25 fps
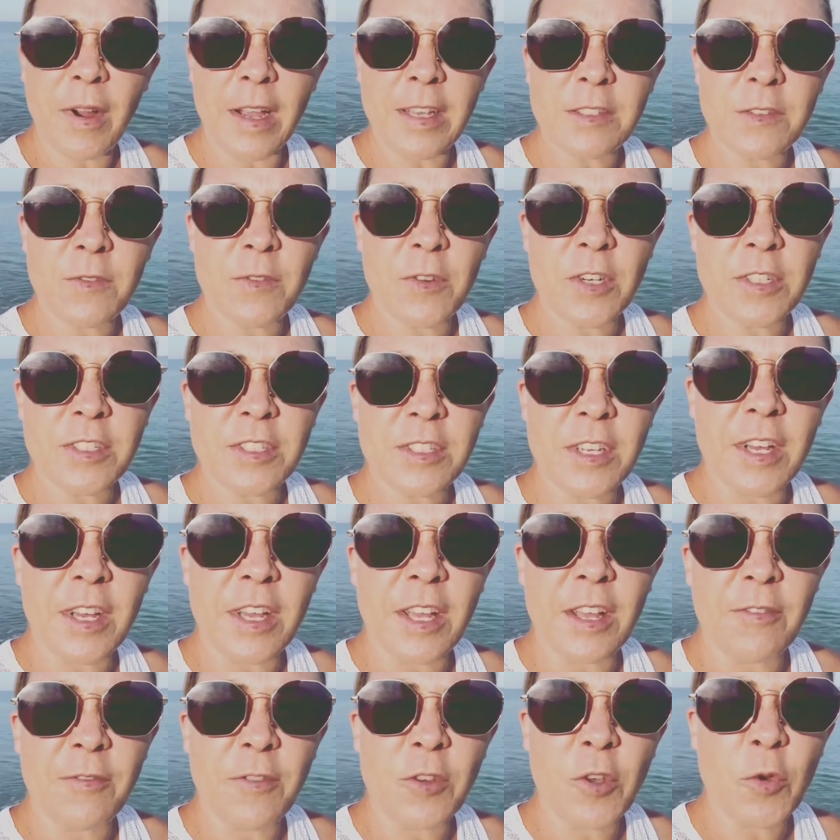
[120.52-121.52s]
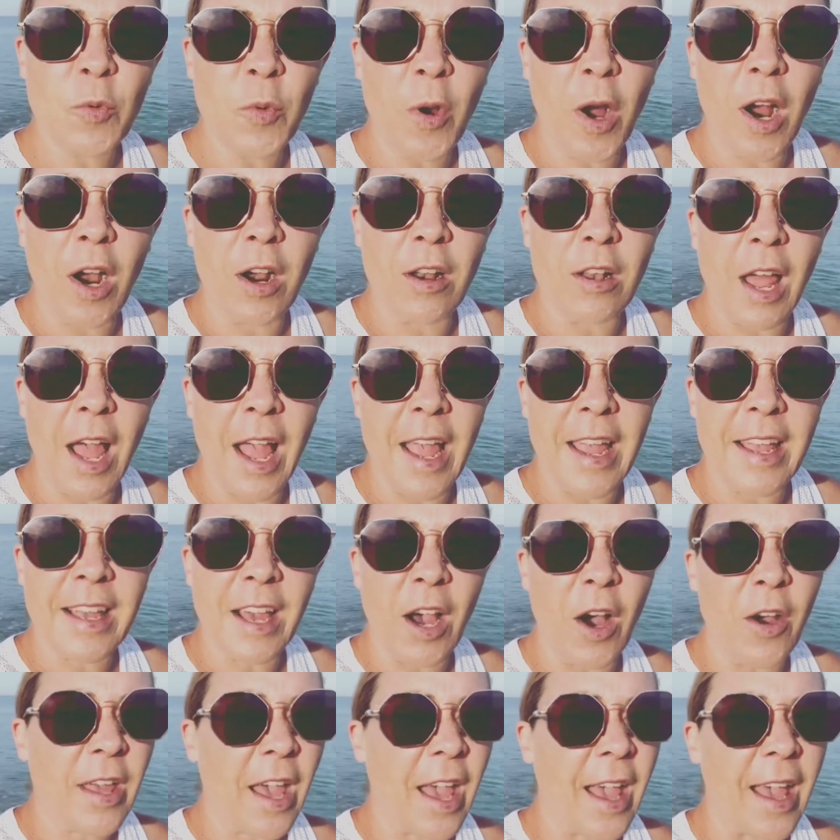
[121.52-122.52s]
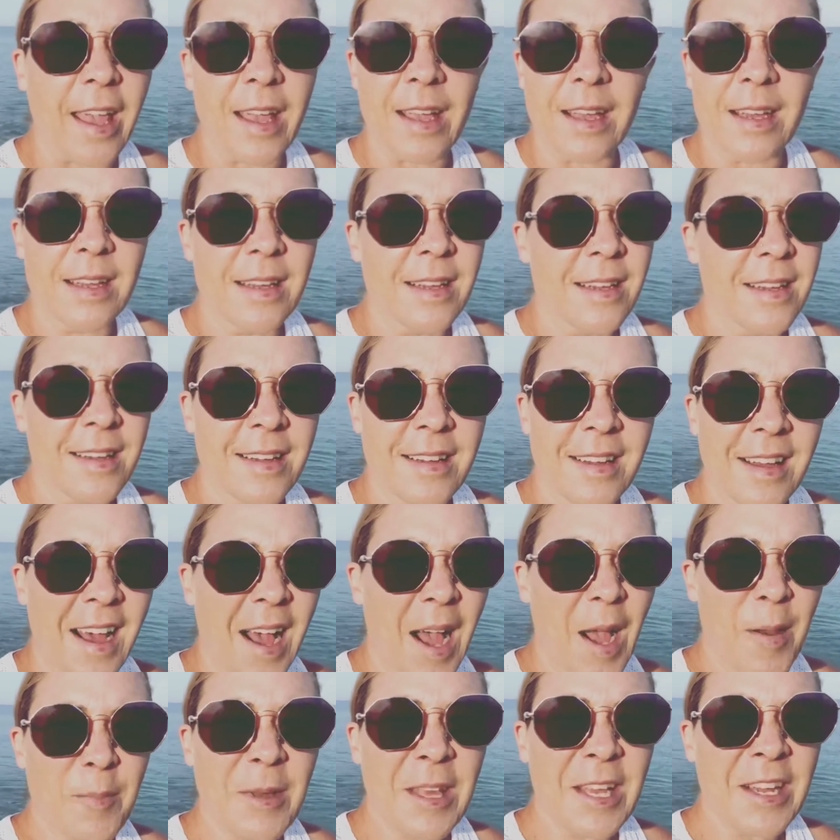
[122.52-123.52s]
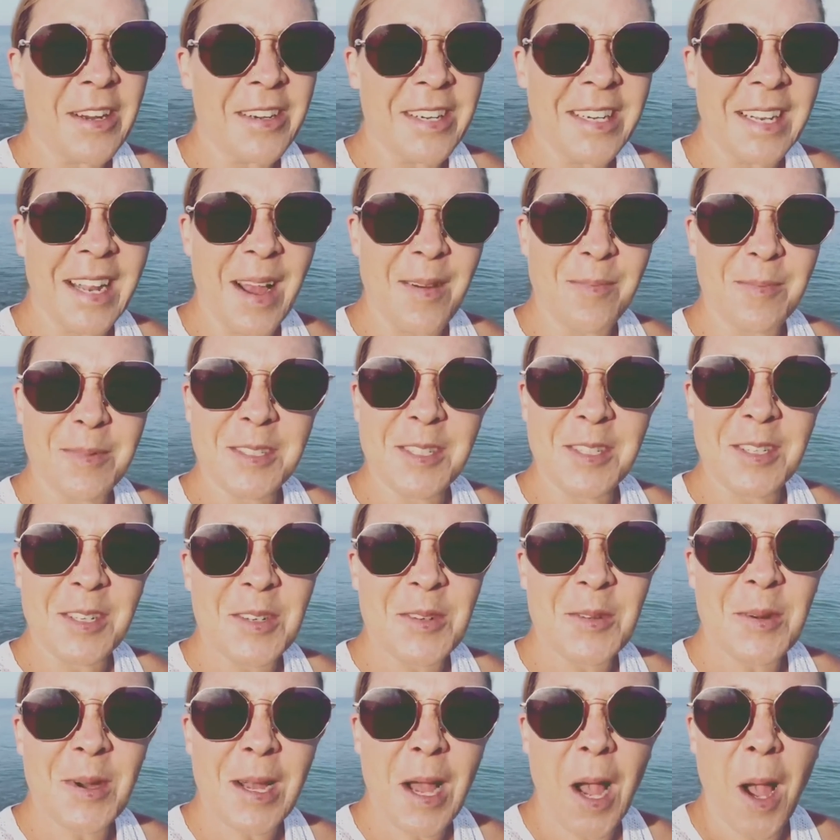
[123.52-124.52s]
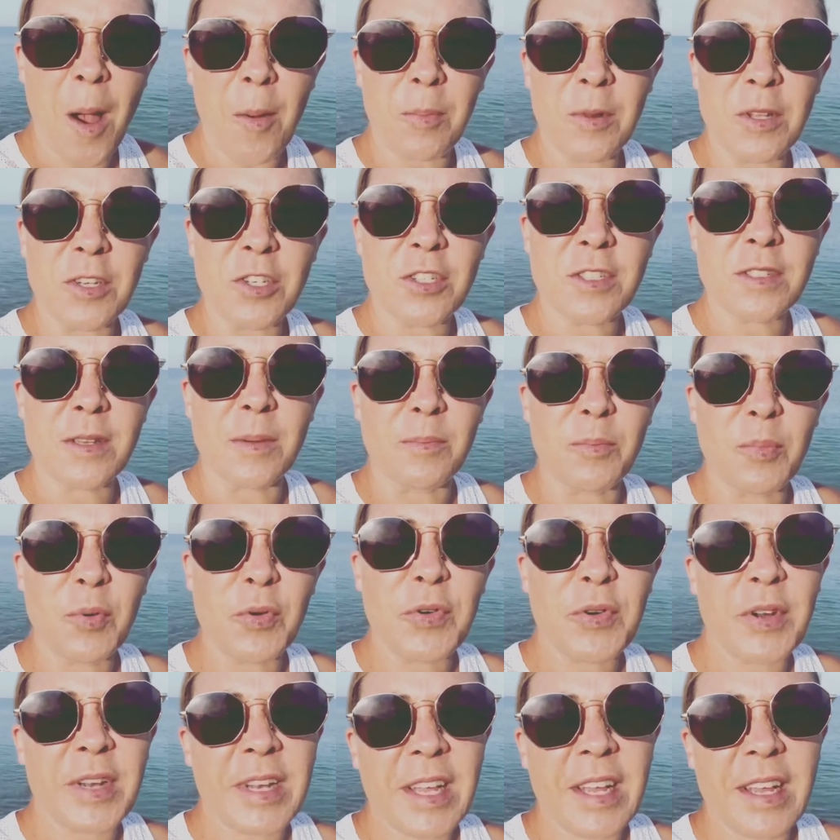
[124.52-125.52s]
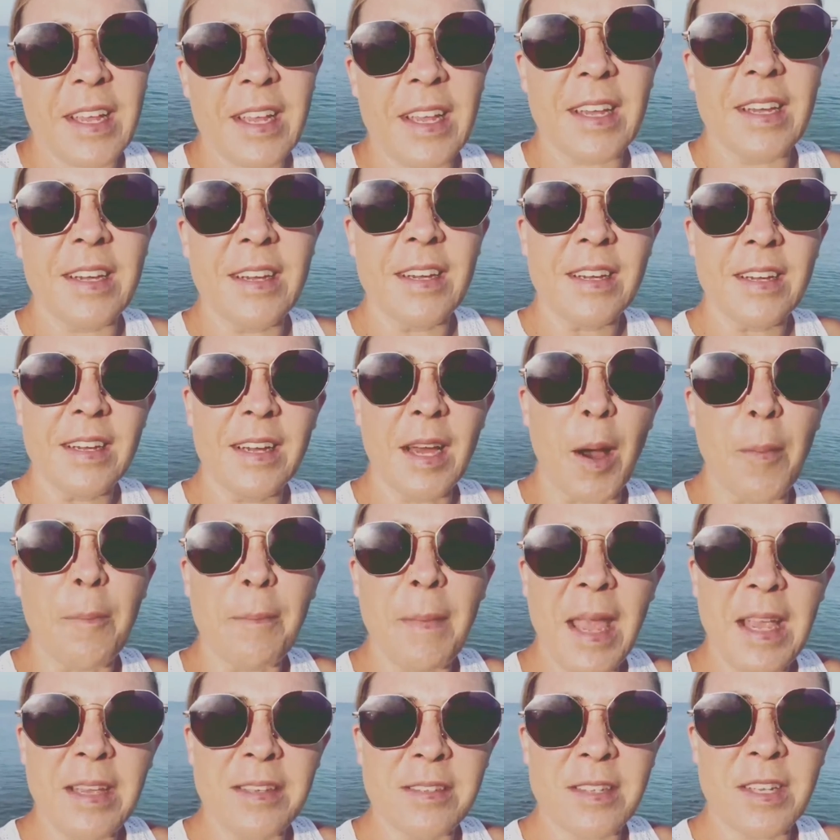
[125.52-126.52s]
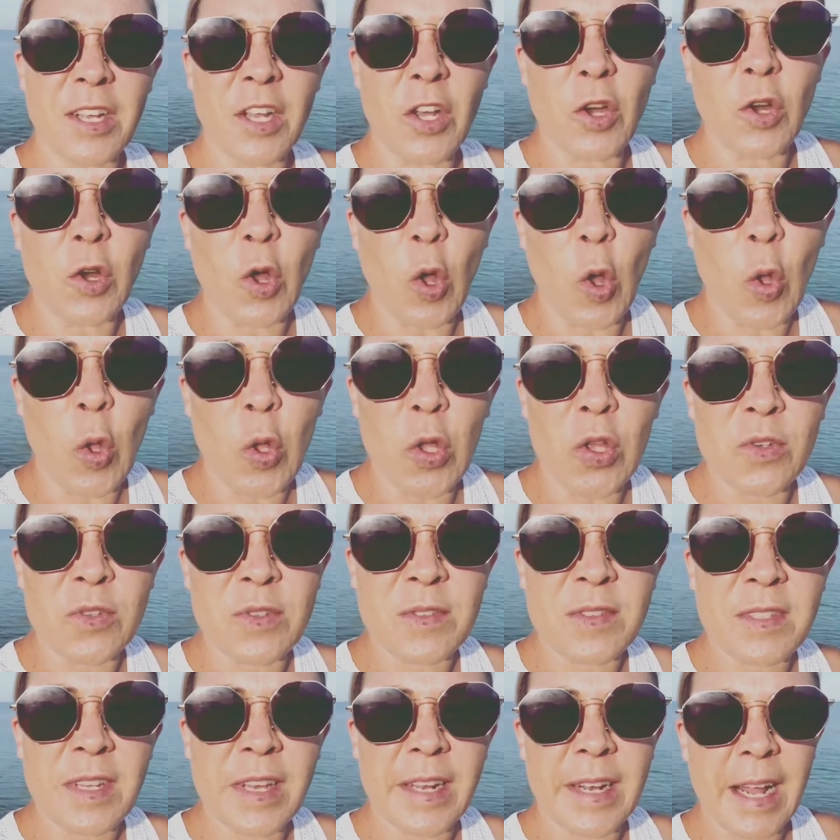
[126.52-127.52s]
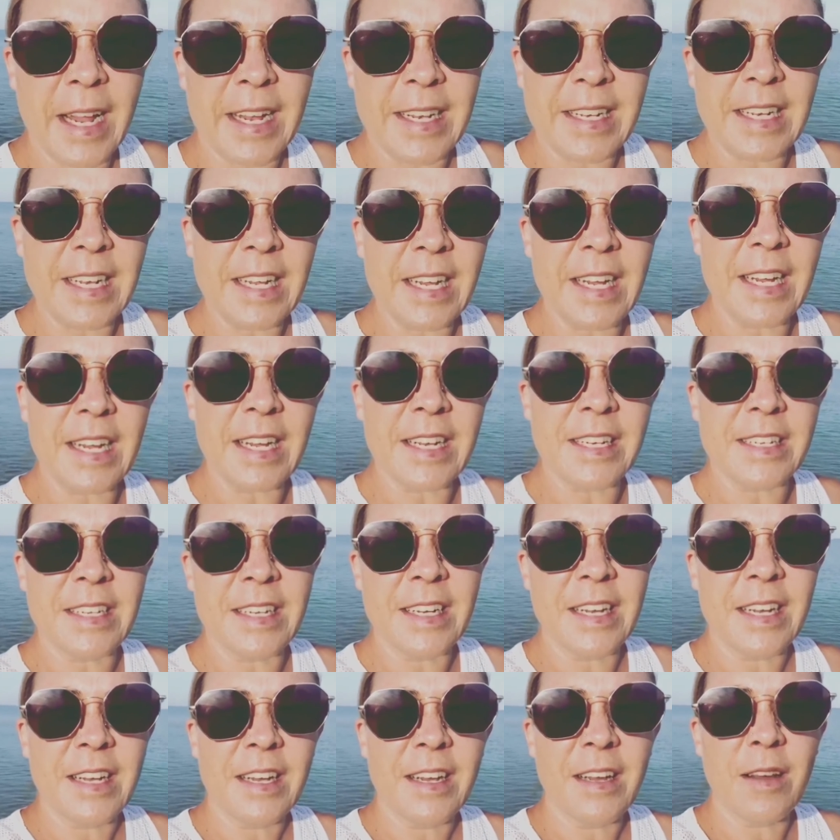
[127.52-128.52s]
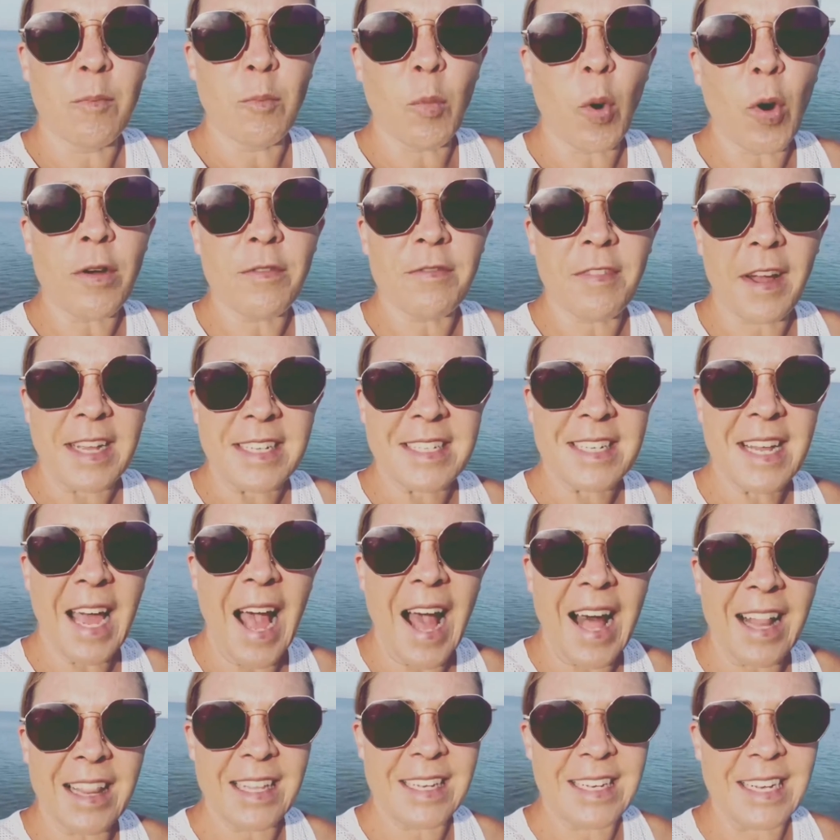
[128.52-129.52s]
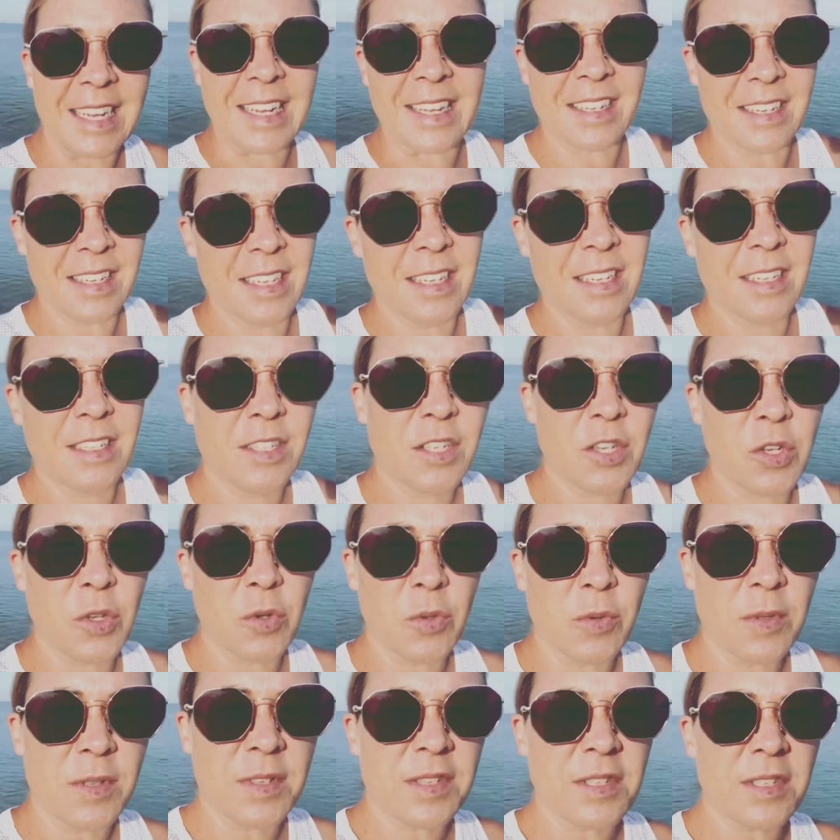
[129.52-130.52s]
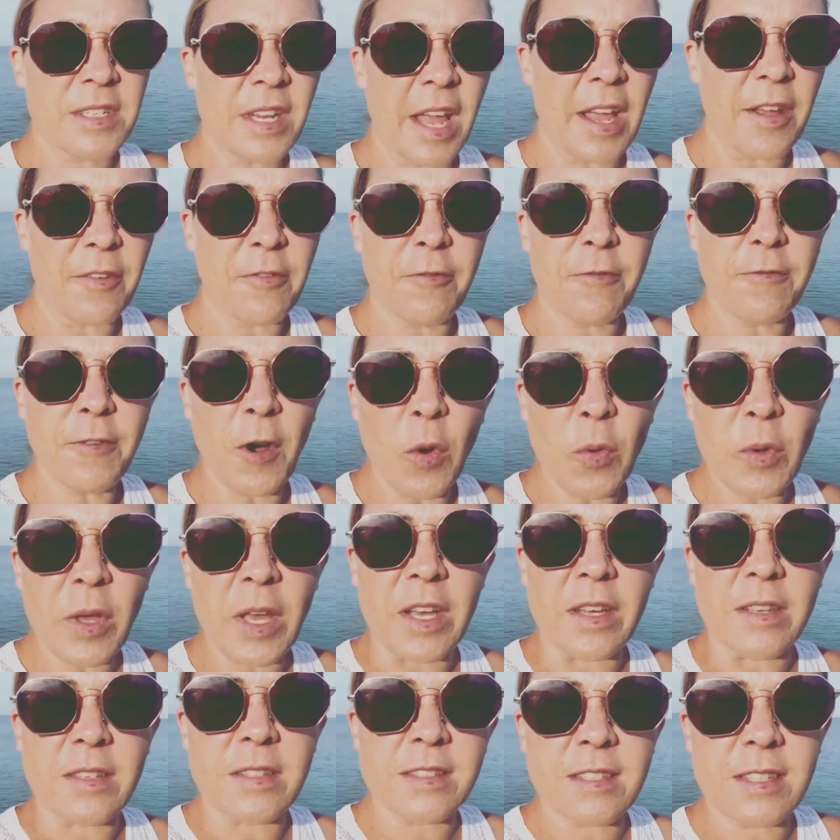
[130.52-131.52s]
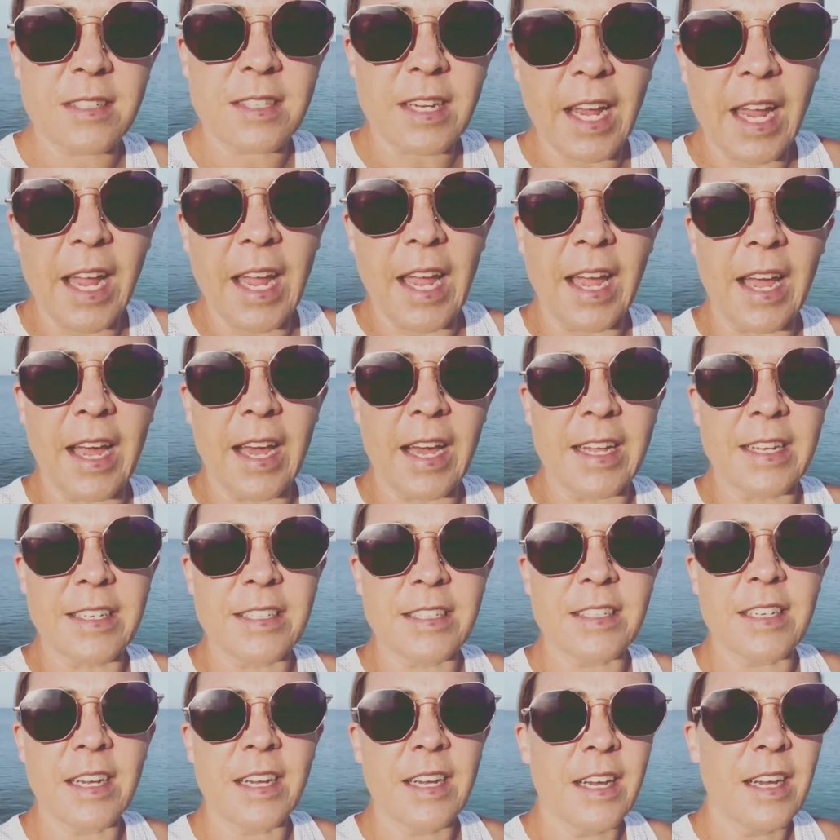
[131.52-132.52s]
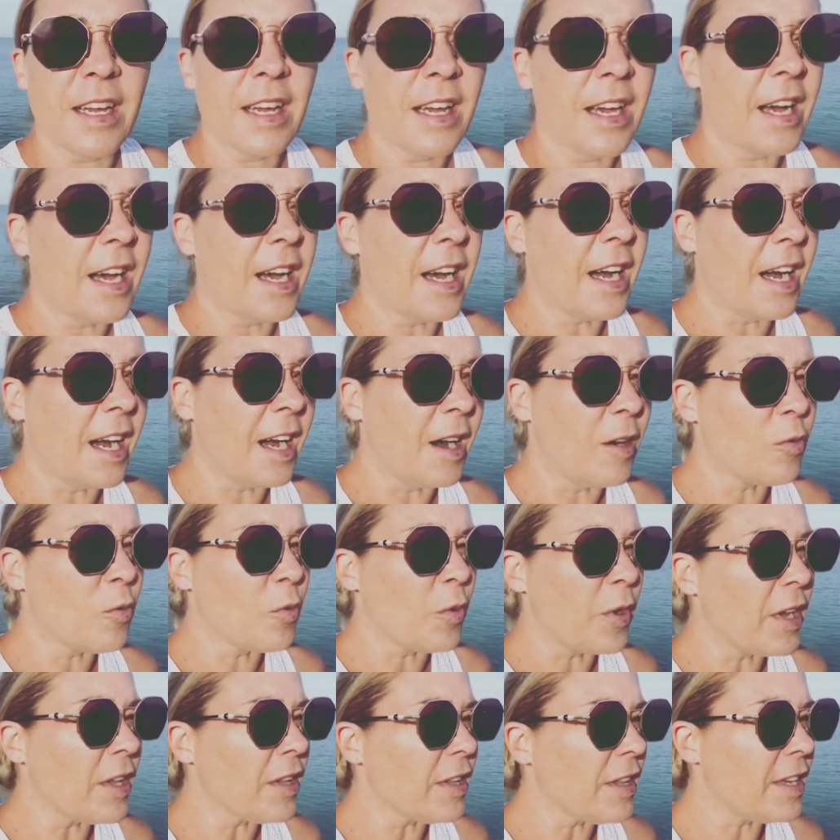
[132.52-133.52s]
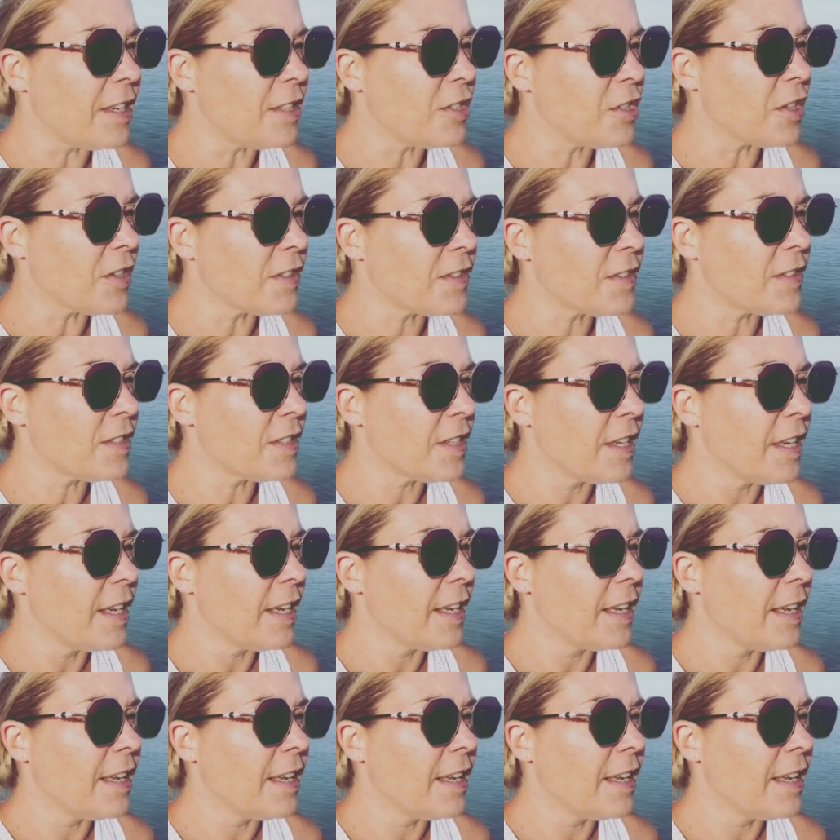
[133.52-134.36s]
vice versa, if you are like, okay, I'm gearing up to accomplish some pretty amazing goals and I need more vitality to stay focused and really just